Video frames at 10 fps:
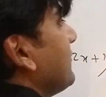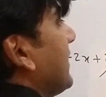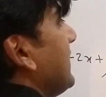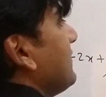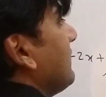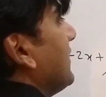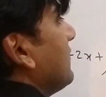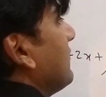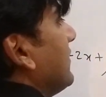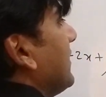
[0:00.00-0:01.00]
to write
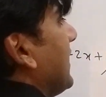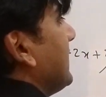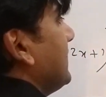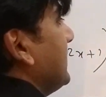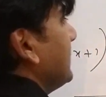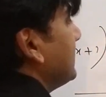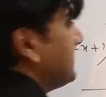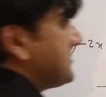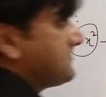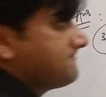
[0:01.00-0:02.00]
1 over 9 here.
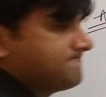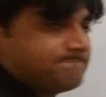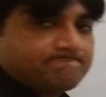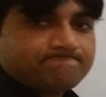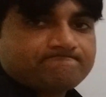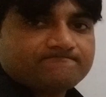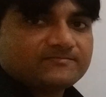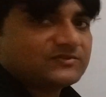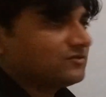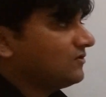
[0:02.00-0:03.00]

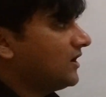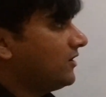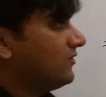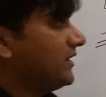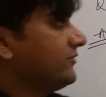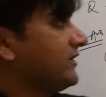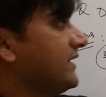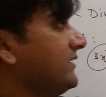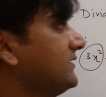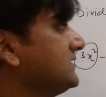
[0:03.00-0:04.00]
So how are you
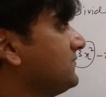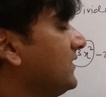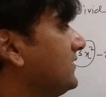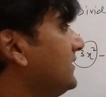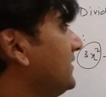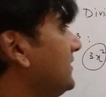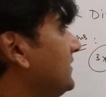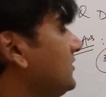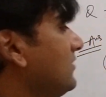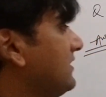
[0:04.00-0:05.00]
getting this one?
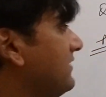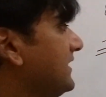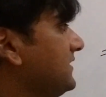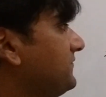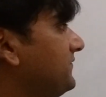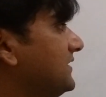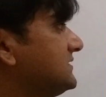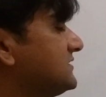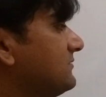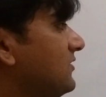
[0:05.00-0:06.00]
You are dividing
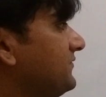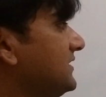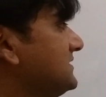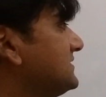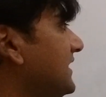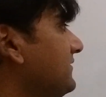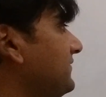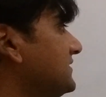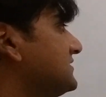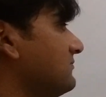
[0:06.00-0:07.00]
first term of this
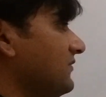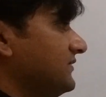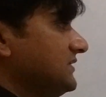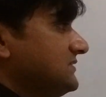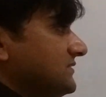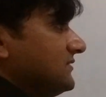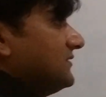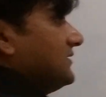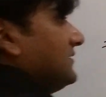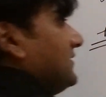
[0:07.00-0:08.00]
and first term of this,
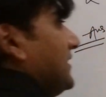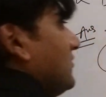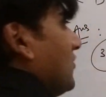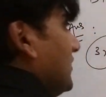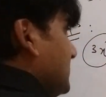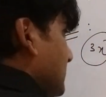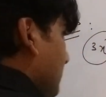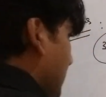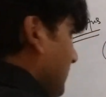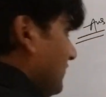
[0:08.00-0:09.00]
then you
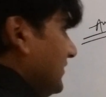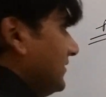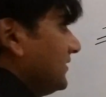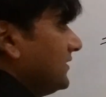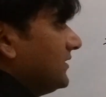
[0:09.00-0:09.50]
got 1 over